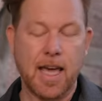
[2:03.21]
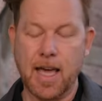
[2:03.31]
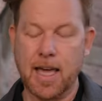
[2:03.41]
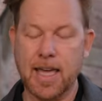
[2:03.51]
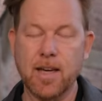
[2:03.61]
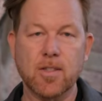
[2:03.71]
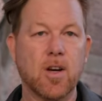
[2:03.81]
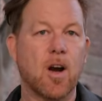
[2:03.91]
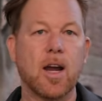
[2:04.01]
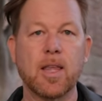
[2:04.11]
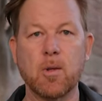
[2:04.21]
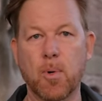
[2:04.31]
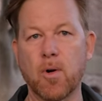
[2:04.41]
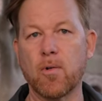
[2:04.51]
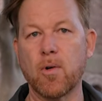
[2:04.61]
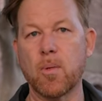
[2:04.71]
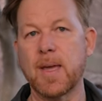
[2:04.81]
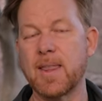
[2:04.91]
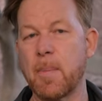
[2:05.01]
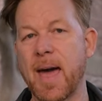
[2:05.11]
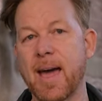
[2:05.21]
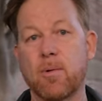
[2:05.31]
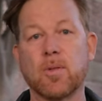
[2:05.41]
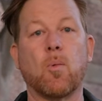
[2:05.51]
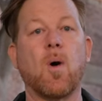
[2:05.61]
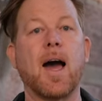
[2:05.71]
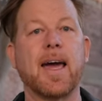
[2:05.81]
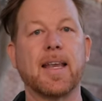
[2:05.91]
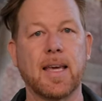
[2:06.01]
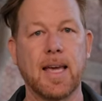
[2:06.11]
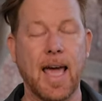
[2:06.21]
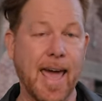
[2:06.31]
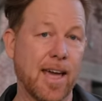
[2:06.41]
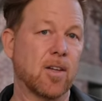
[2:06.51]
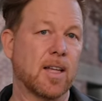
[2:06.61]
EOS R in the boardroom in the back with a wide angle